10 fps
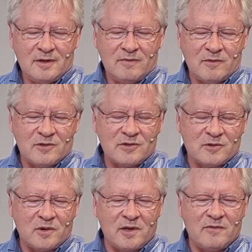verses
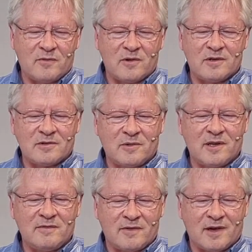24 and
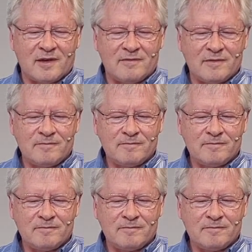25.